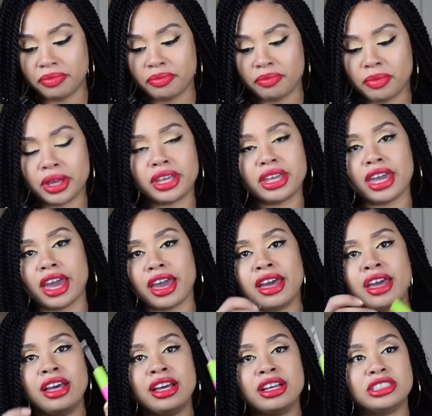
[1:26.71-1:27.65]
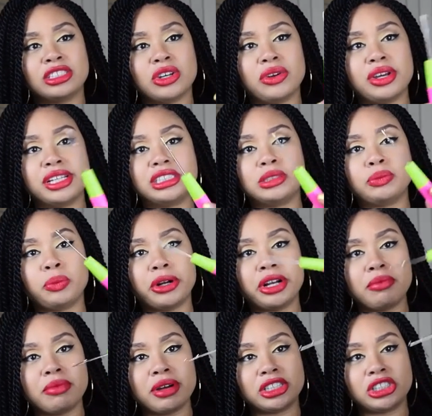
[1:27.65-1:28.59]
But yeah, so it's
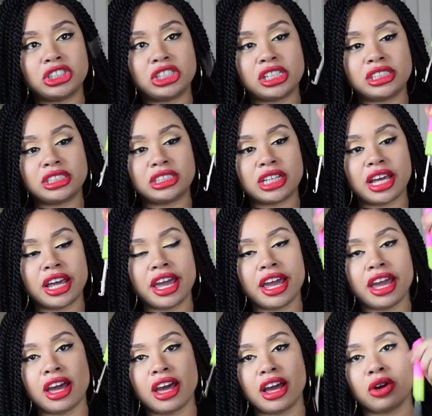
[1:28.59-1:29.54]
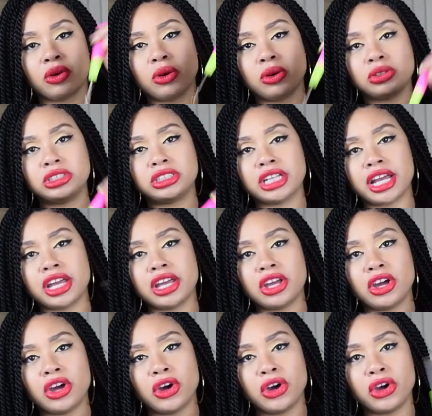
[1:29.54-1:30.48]
pretty much just a uh, crochet
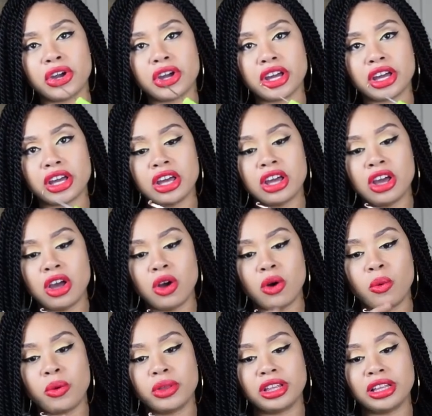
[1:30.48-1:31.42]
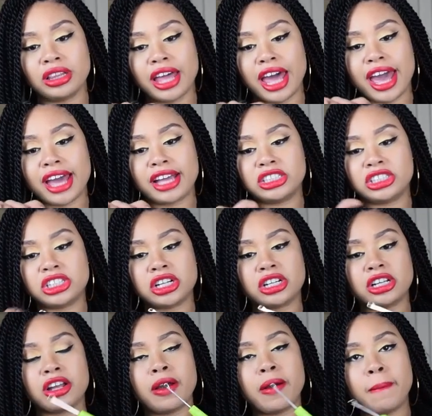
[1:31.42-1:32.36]
hook with the latch,
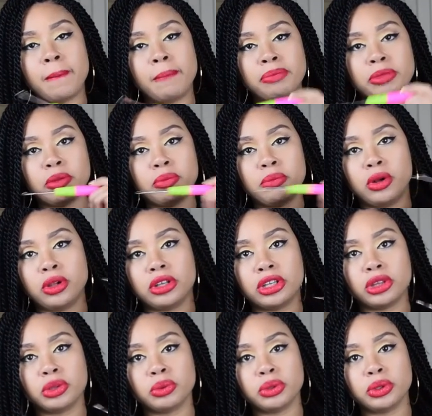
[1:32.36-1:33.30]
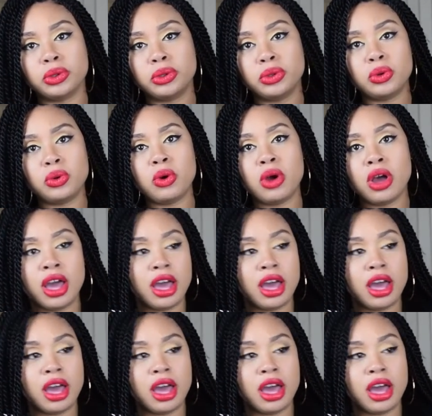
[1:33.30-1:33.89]
pull it through.